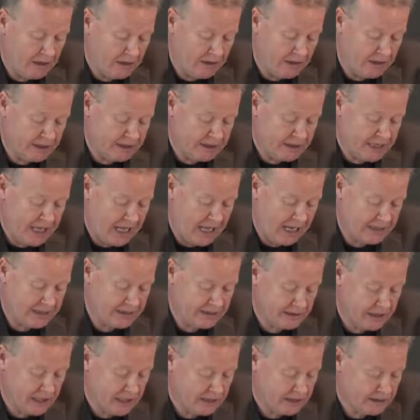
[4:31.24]
This
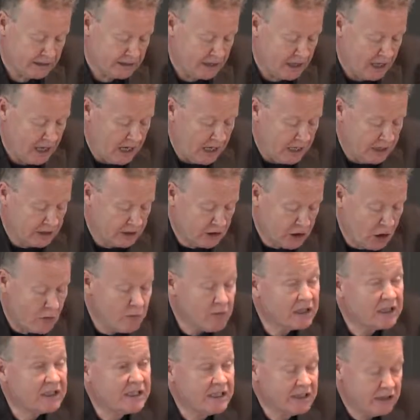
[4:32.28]
haziness is
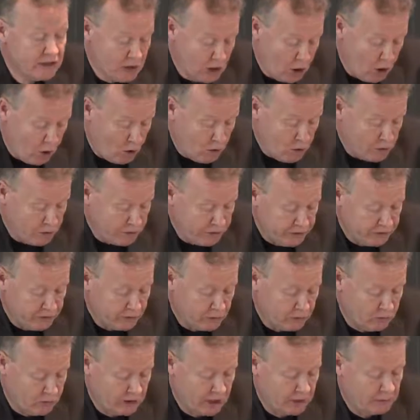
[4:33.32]
commonly known
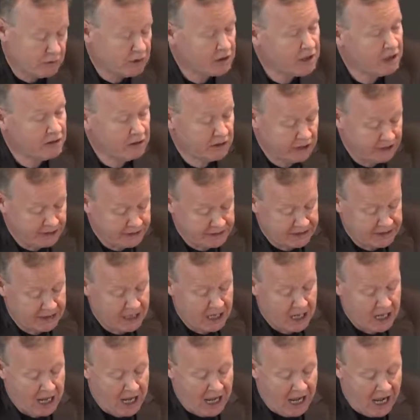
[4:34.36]
to librarians
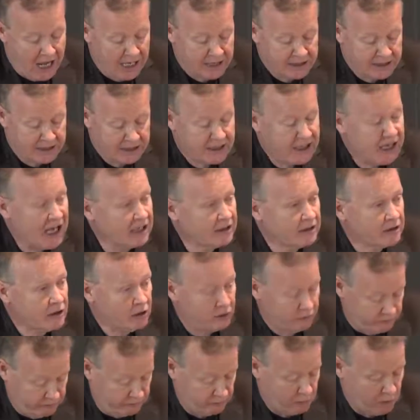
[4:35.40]
as a
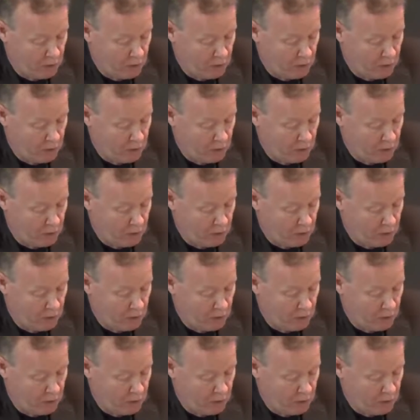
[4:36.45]
cutoff